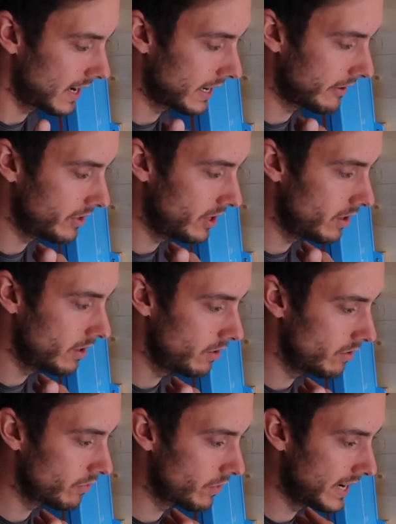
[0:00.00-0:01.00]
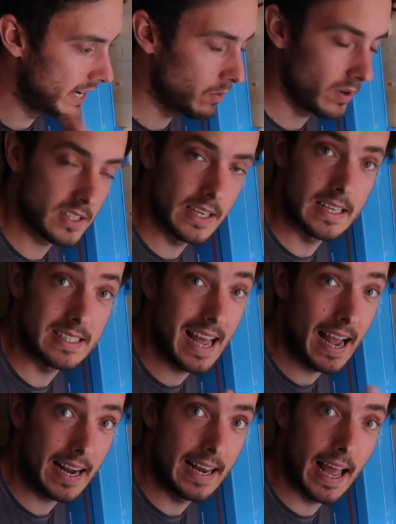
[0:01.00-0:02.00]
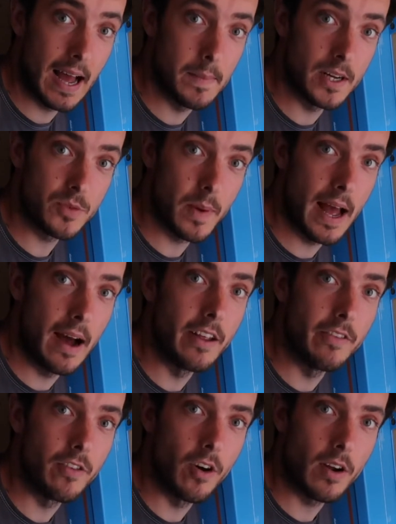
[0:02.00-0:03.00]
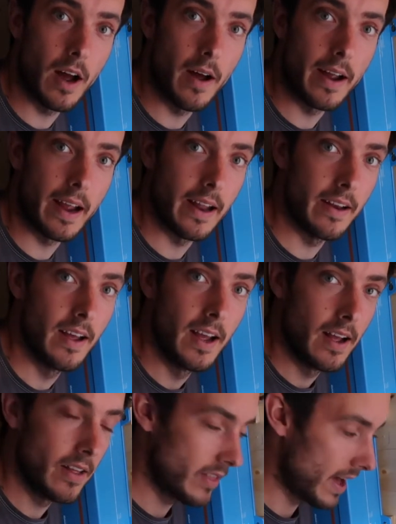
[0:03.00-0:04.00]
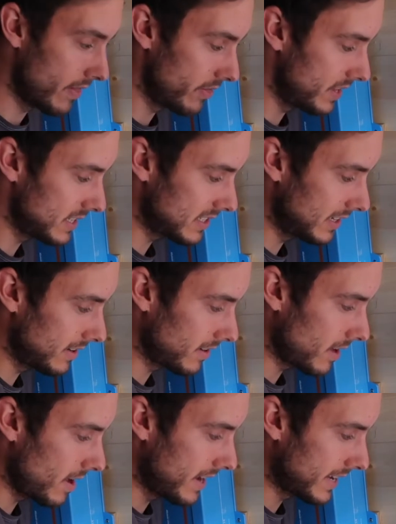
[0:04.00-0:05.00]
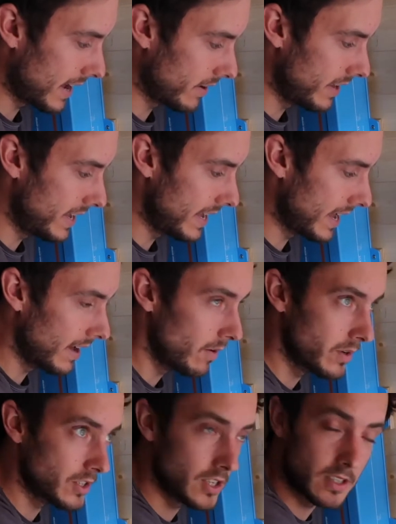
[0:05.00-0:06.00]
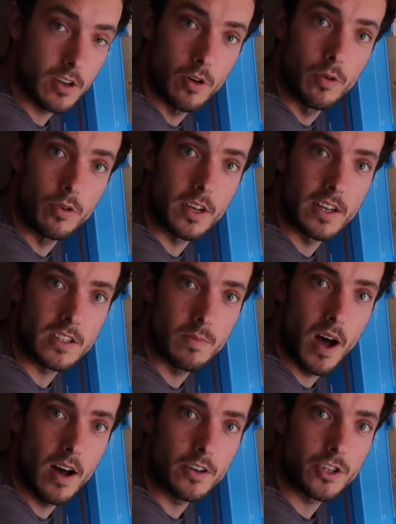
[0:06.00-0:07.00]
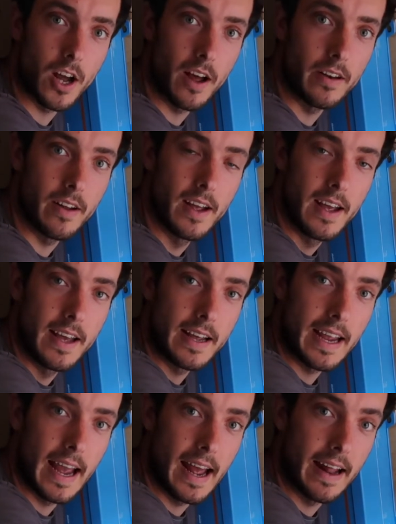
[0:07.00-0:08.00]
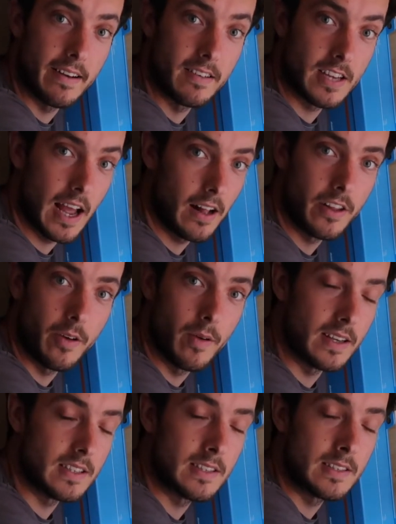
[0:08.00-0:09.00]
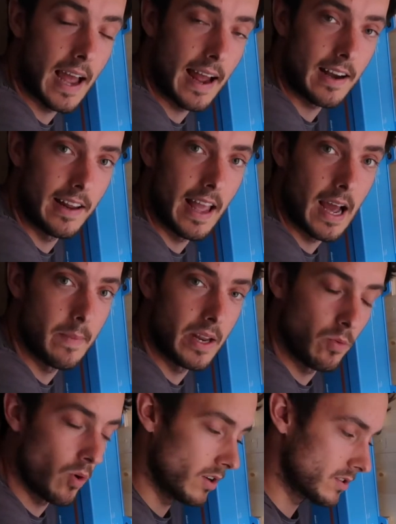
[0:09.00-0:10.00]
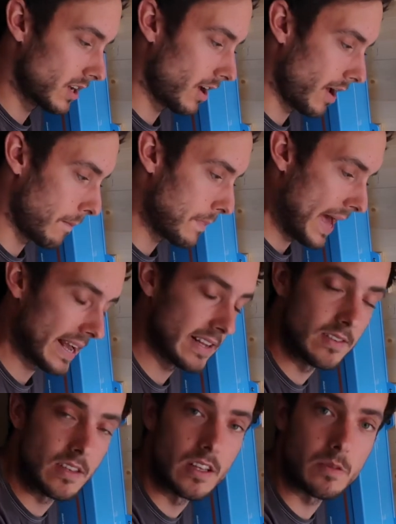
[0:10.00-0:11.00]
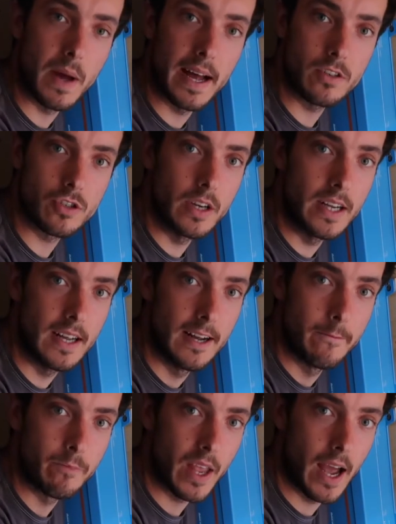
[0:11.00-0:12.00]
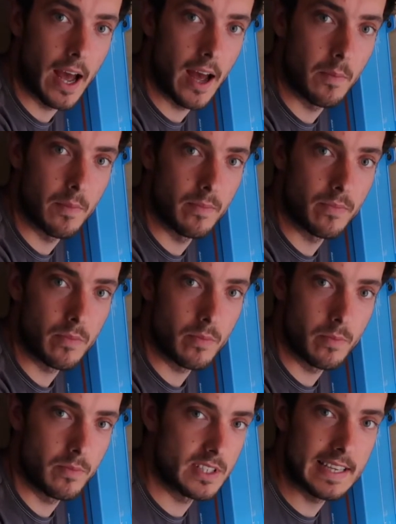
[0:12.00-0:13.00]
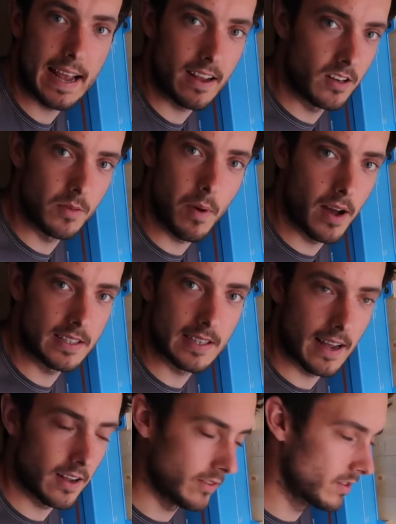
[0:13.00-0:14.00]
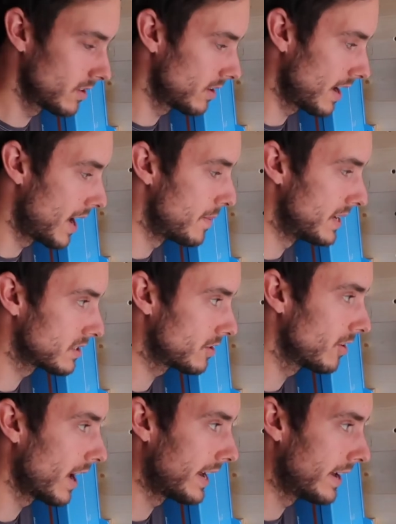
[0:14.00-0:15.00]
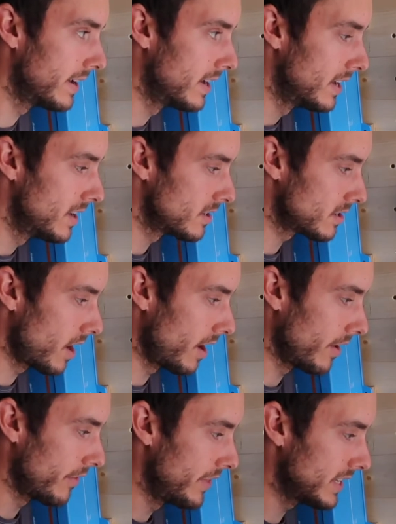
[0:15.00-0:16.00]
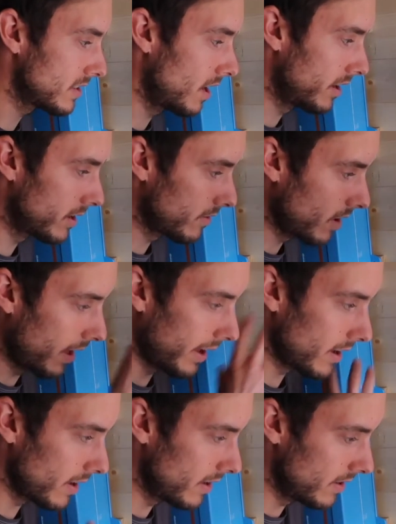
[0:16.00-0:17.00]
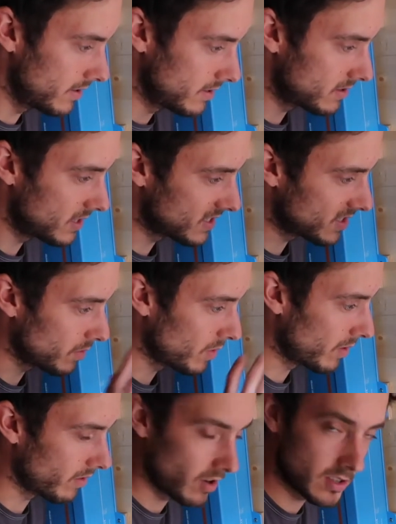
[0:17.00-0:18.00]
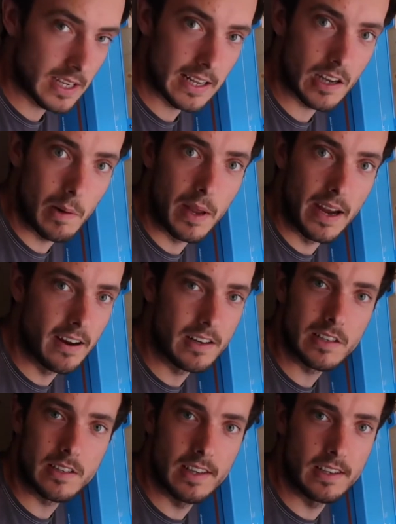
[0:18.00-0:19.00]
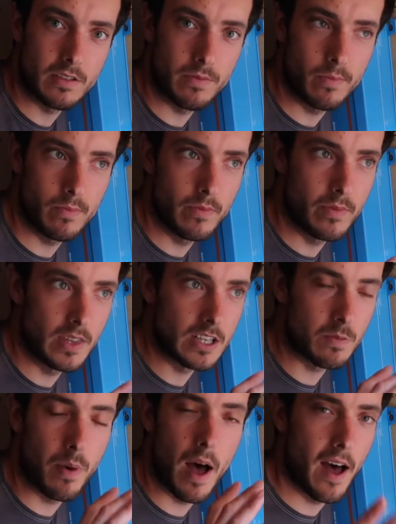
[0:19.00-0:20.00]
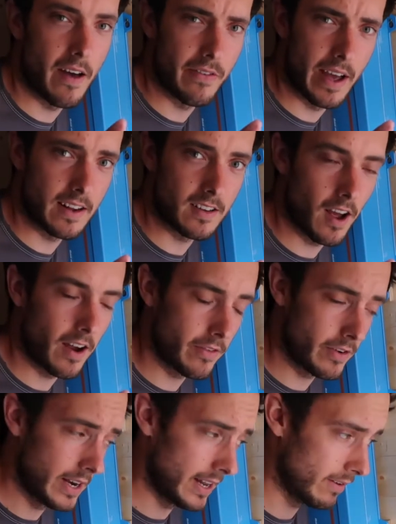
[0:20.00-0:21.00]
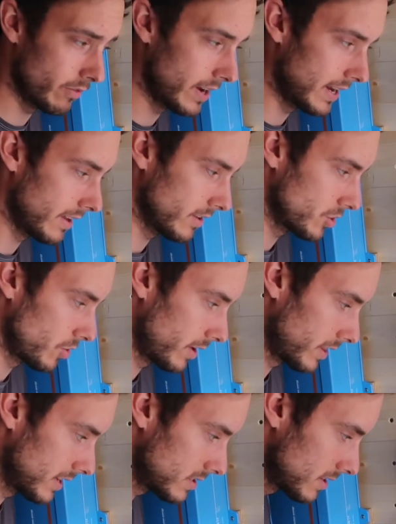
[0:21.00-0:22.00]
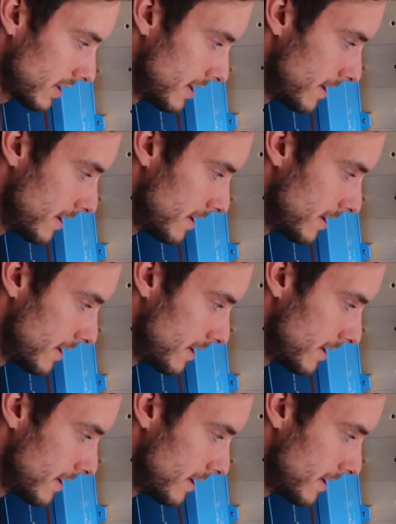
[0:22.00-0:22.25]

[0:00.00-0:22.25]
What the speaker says: And if you really want to see exactly how much power you've got going in, then this little guy down here, which is called a smart shunt, can tell you exactly how many watts are going back into this battery, second by second, is great. So this kind of like system that we've got set up here is perfect. I really, really enjoy this.